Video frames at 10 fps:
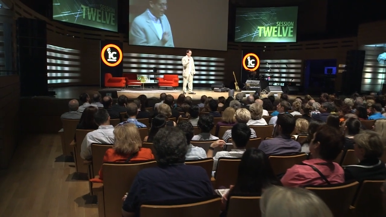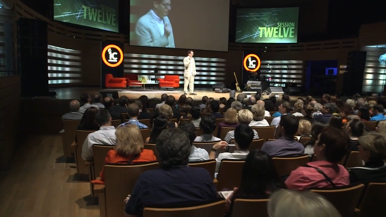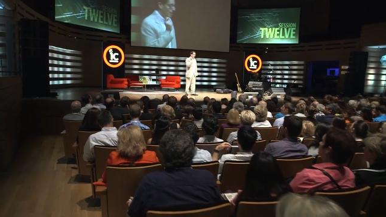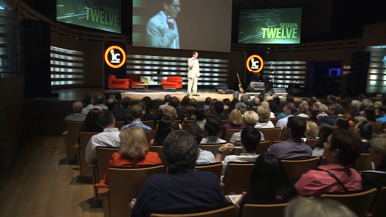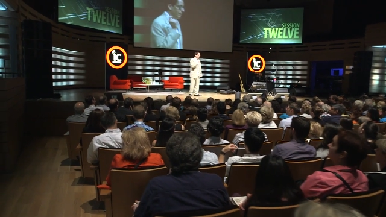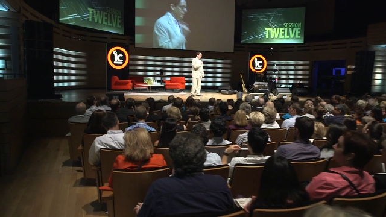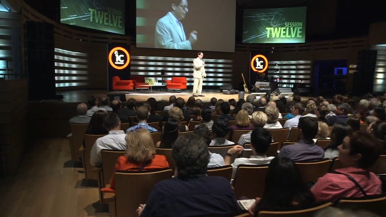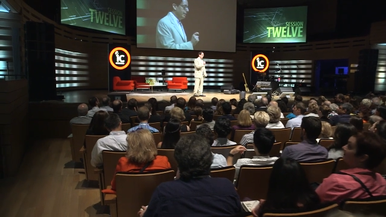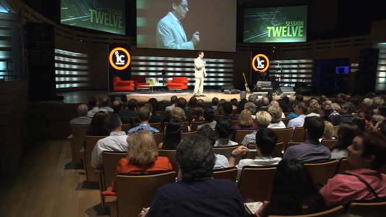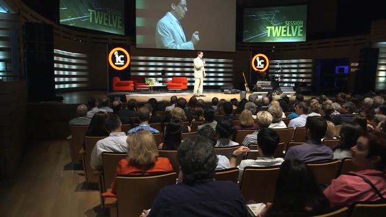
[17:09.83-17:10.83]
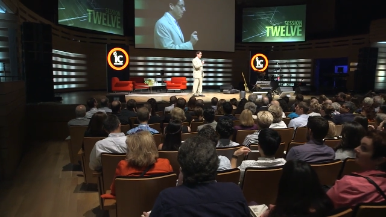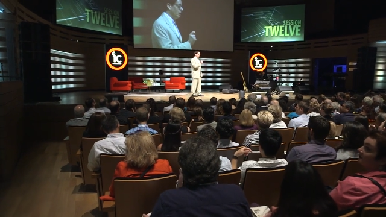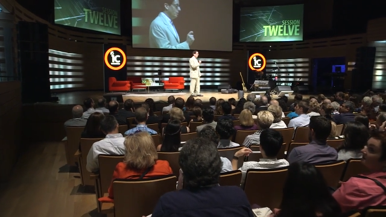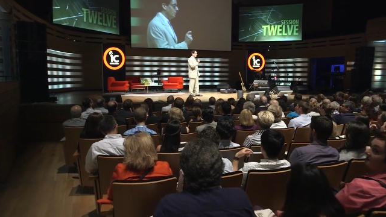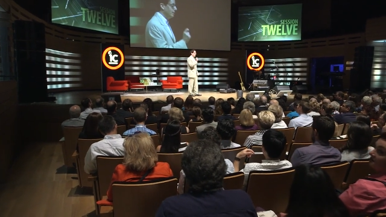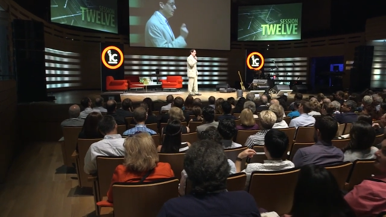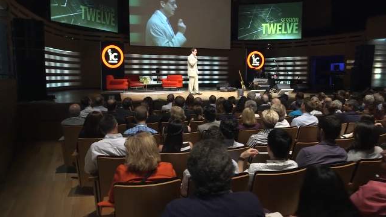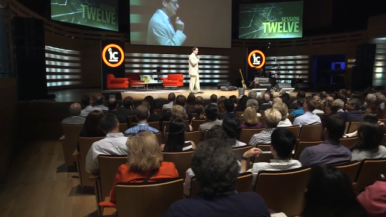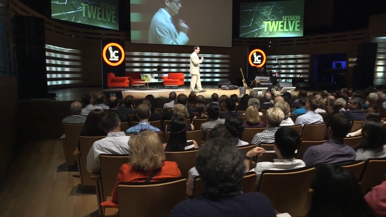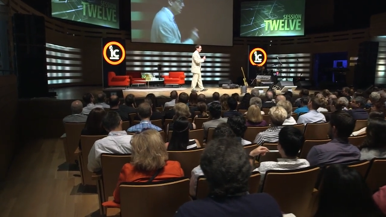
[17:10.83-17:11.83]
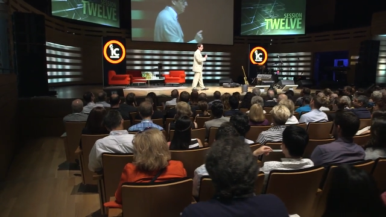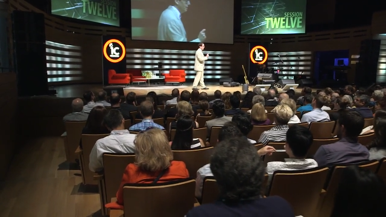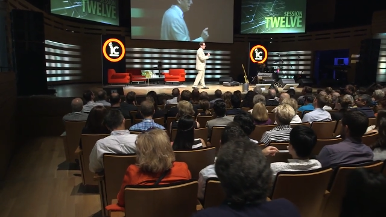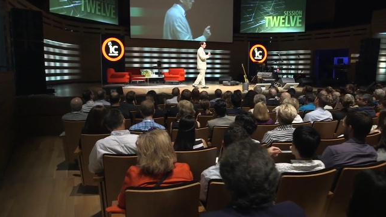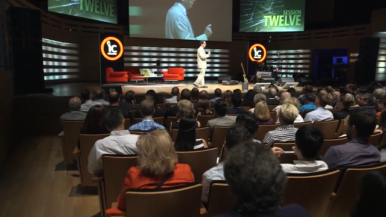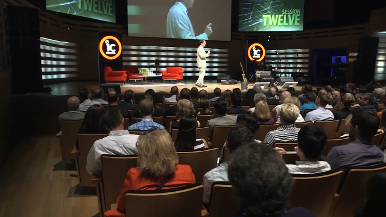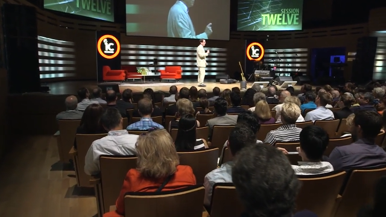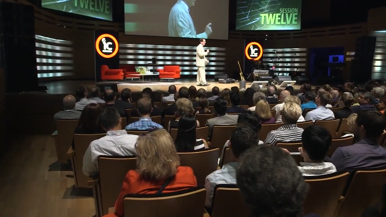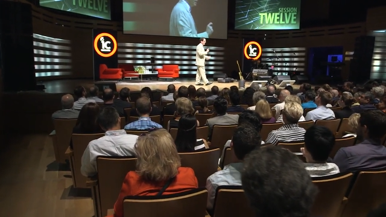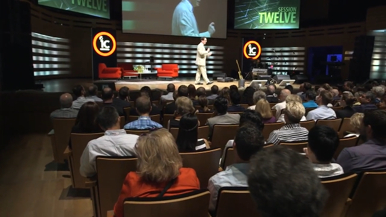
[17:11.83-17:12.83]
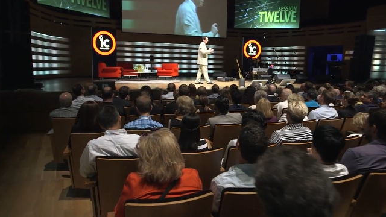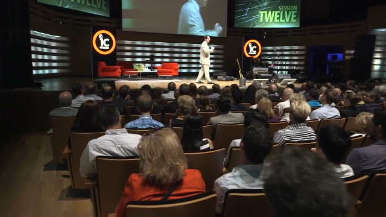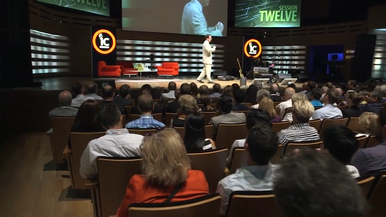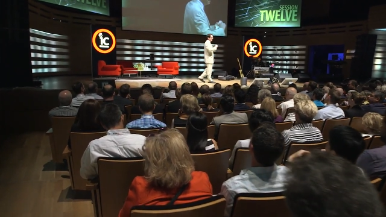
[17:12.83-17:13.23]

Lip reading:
(no speaker visible)